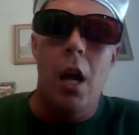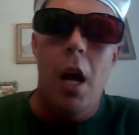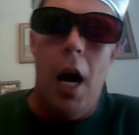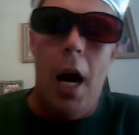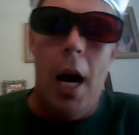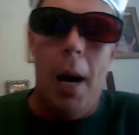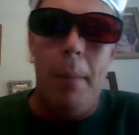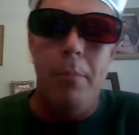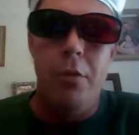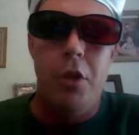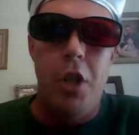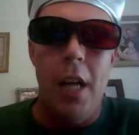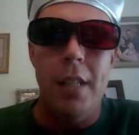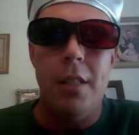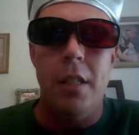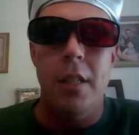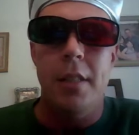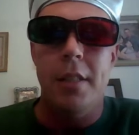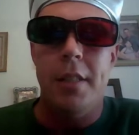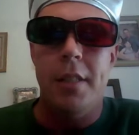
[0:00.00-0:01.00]
Um,
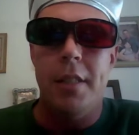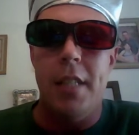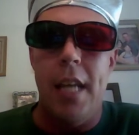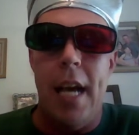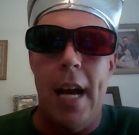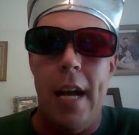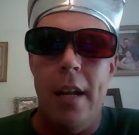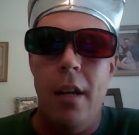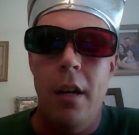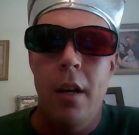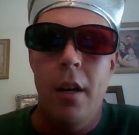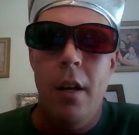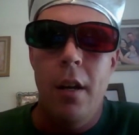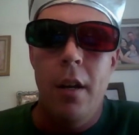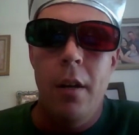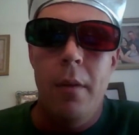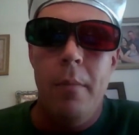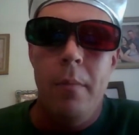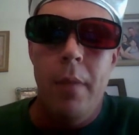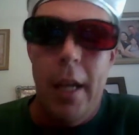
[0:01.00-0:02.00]
Justin said,
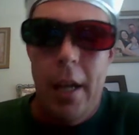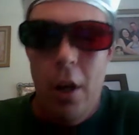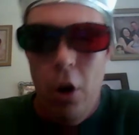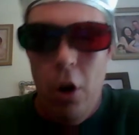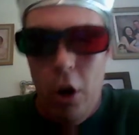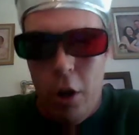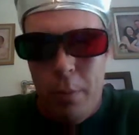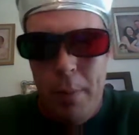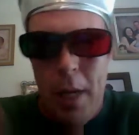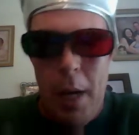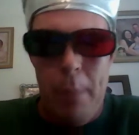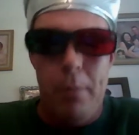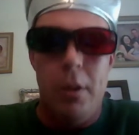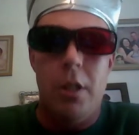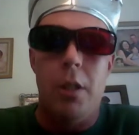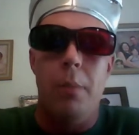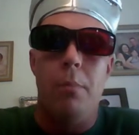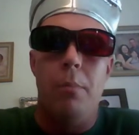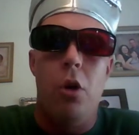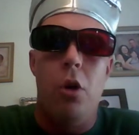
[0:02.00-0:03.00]
he hooked me up
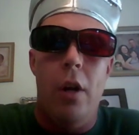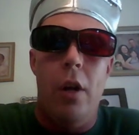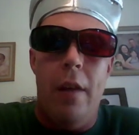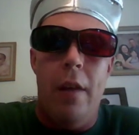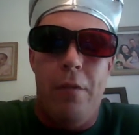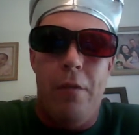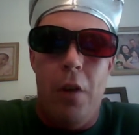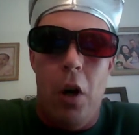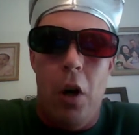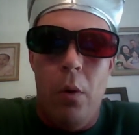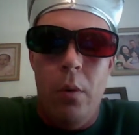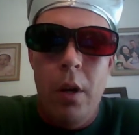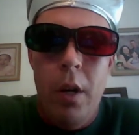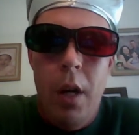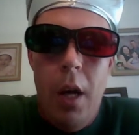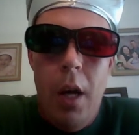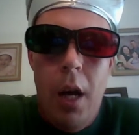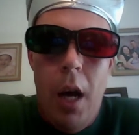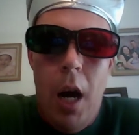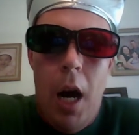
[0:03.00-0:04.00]
with some good info.
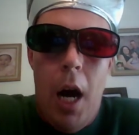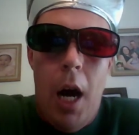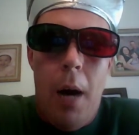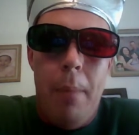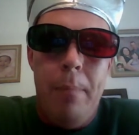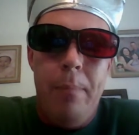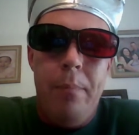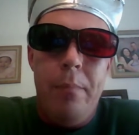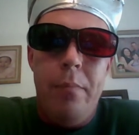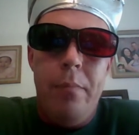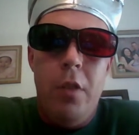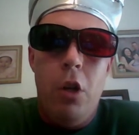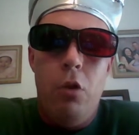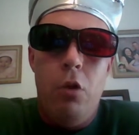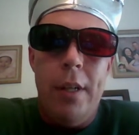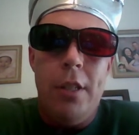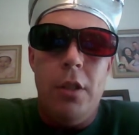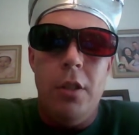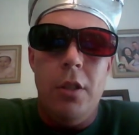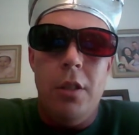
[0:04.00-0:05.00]
Um,
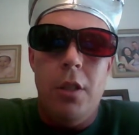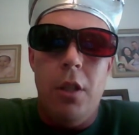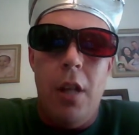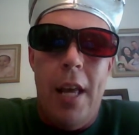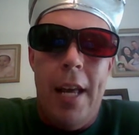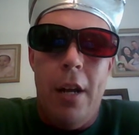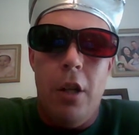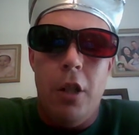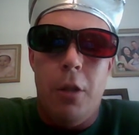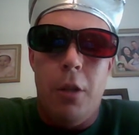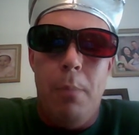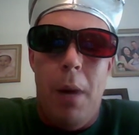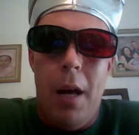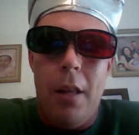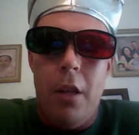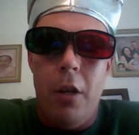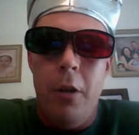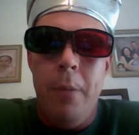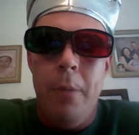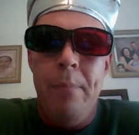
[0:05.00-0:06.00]
Kristen Slater's
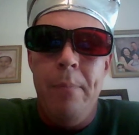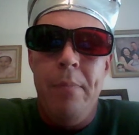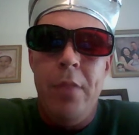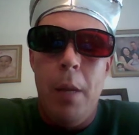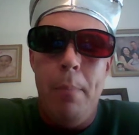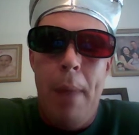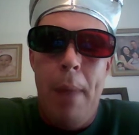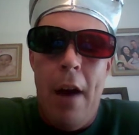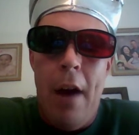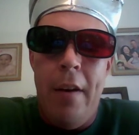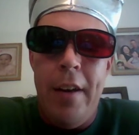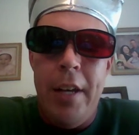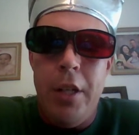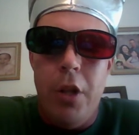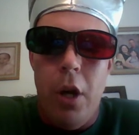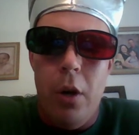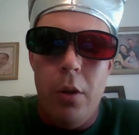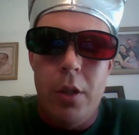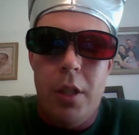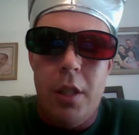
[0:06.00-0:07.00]
mother, Mary
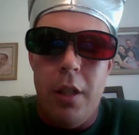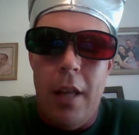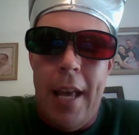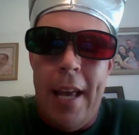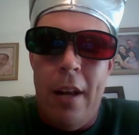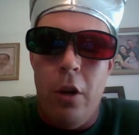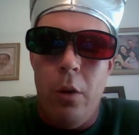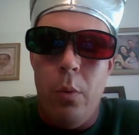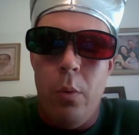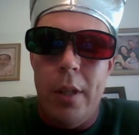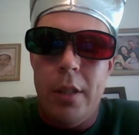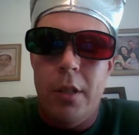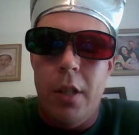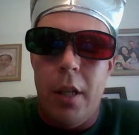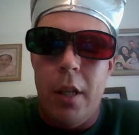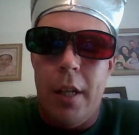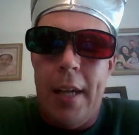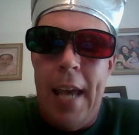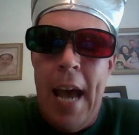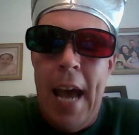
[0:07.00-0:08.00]
Jo Slater, was
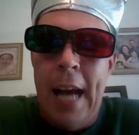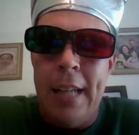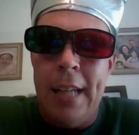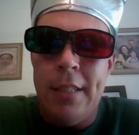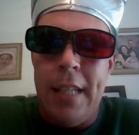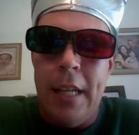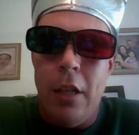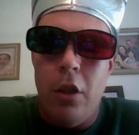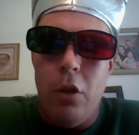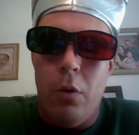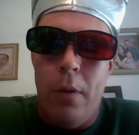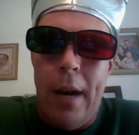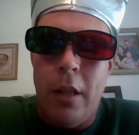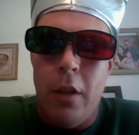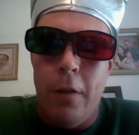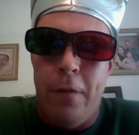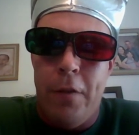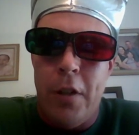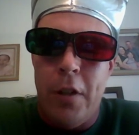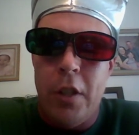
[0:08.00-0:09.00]
the casting
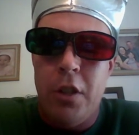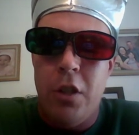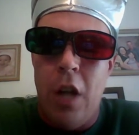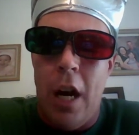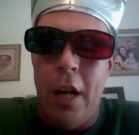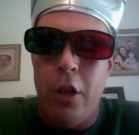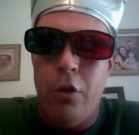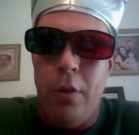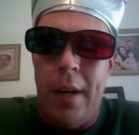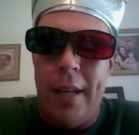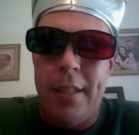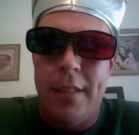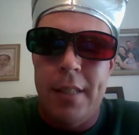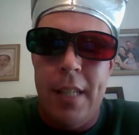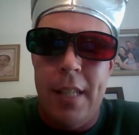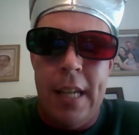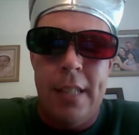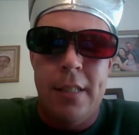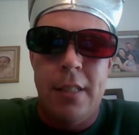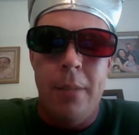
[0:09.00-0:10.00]
director for Star Trek
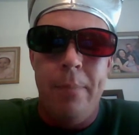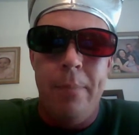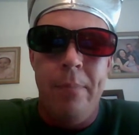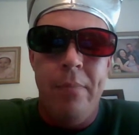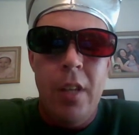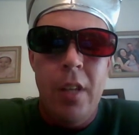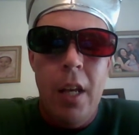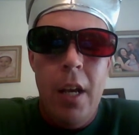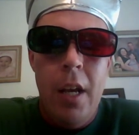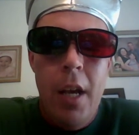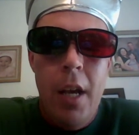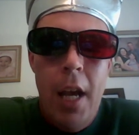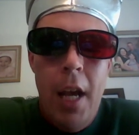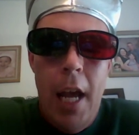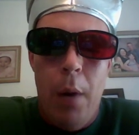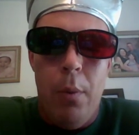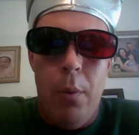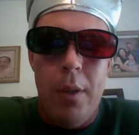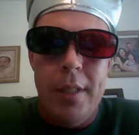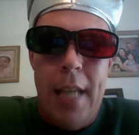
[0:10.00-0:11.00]
six. Yeah.
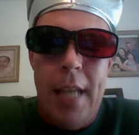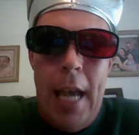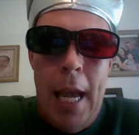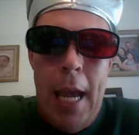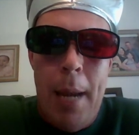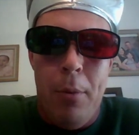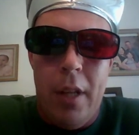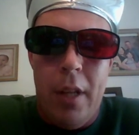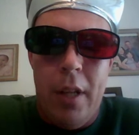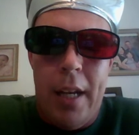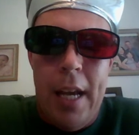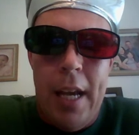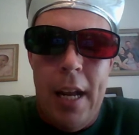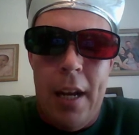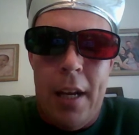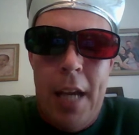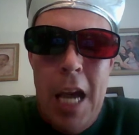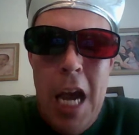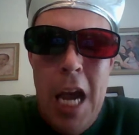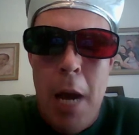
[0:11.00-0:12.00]
And was able to get
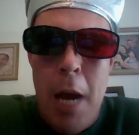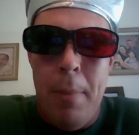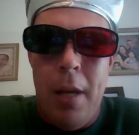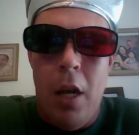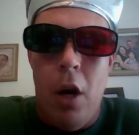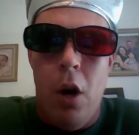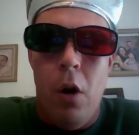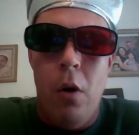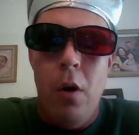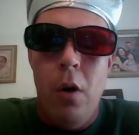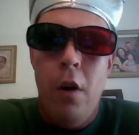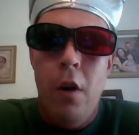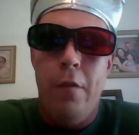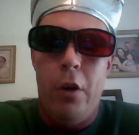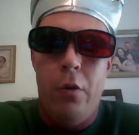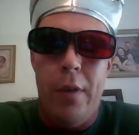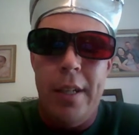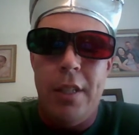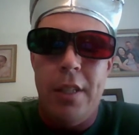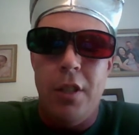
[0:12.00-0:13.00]
a cameo
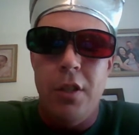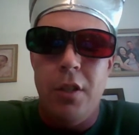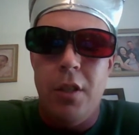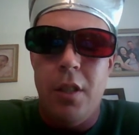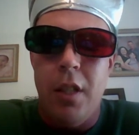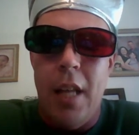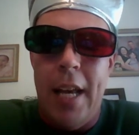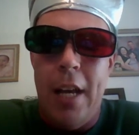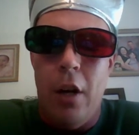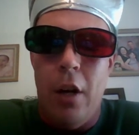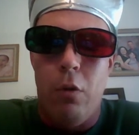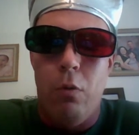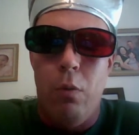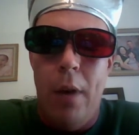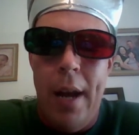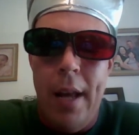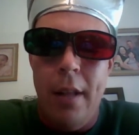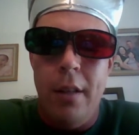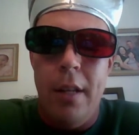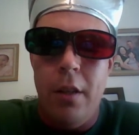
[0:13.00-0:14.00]
for Christian Slater
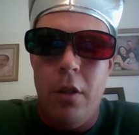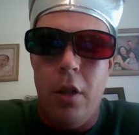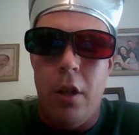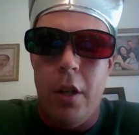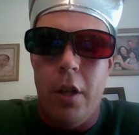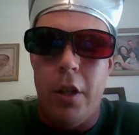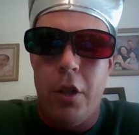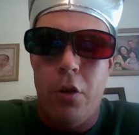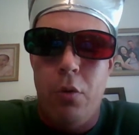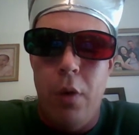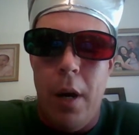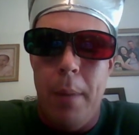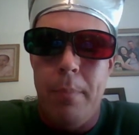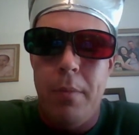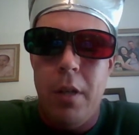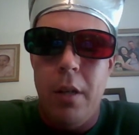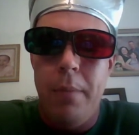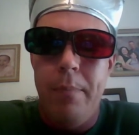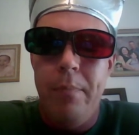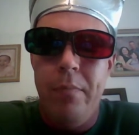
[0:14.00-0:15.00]
written into the
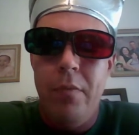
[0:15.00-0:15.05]
script.